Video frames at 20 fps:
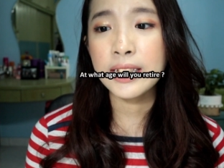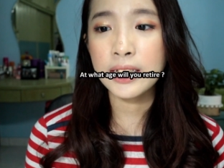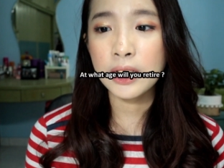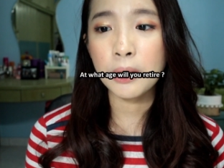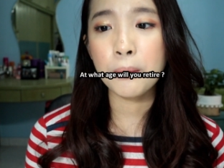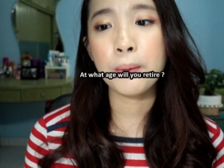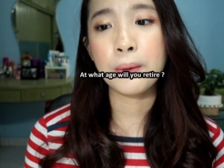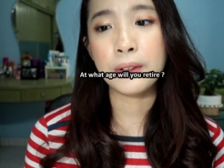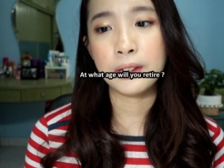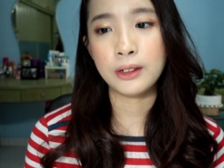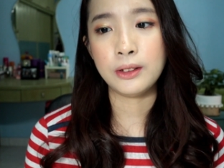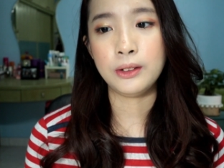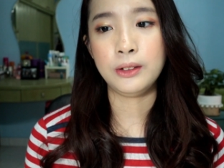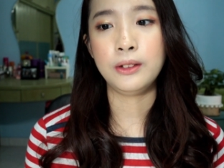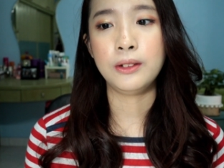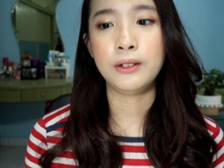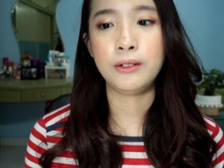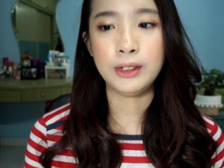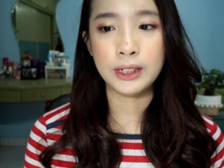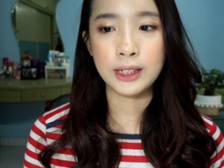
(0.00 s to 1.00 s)
think I want
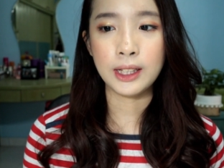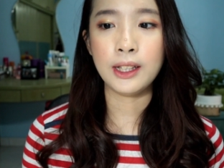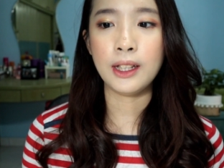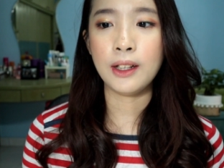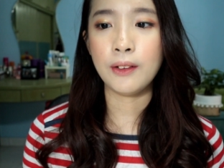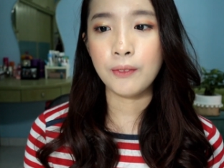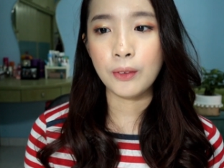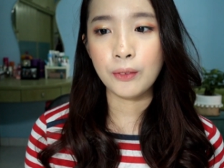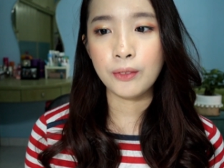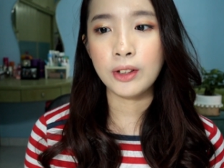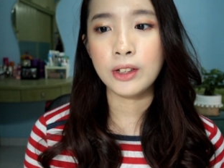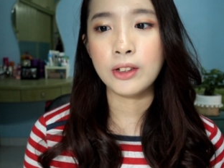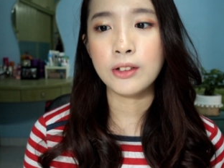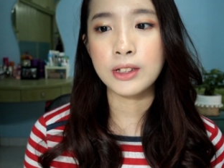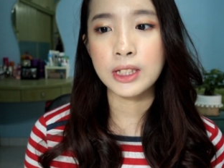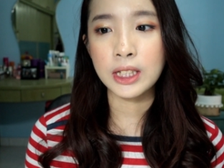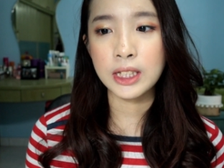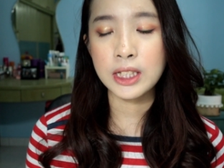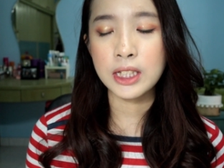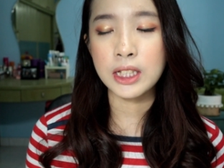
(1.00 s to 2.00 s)
to retire at 50
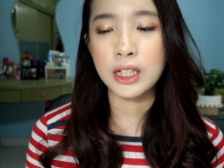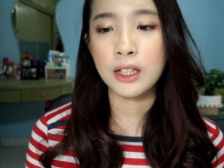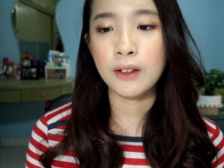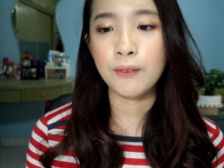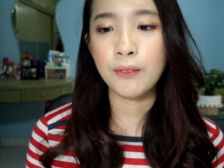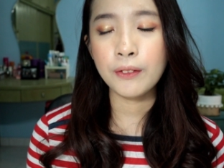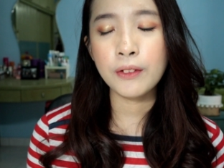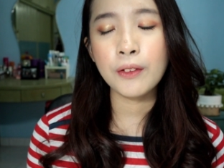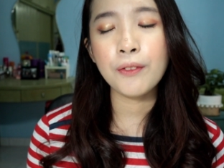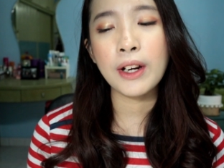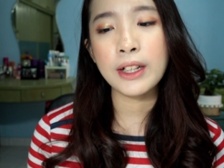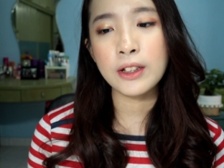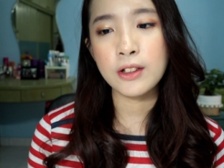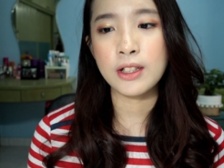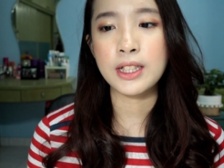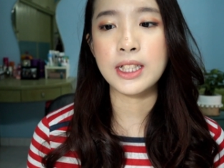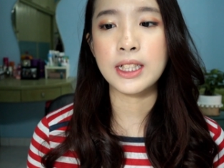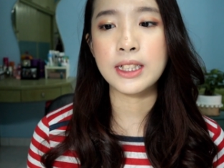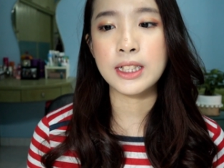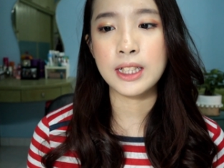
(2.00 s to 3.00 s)
to 60. 55
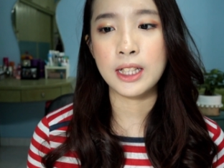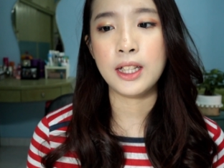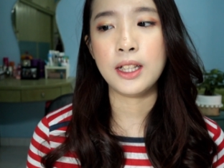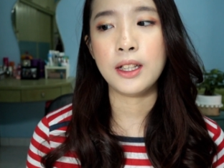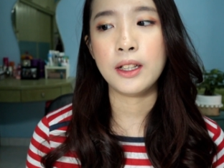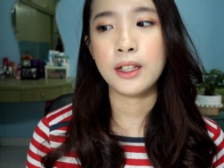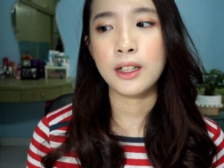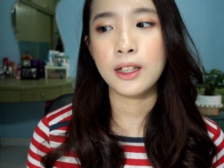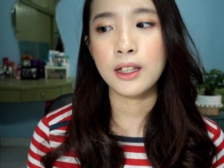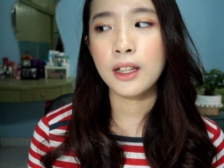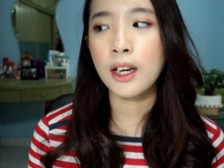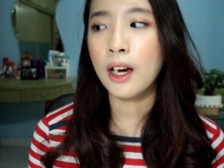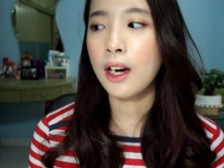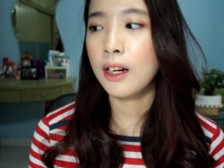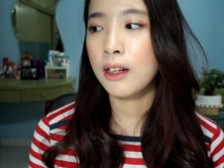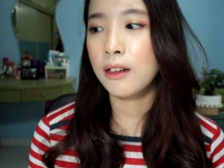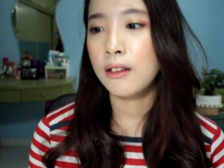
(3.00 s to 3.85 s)
to 60. Yeah.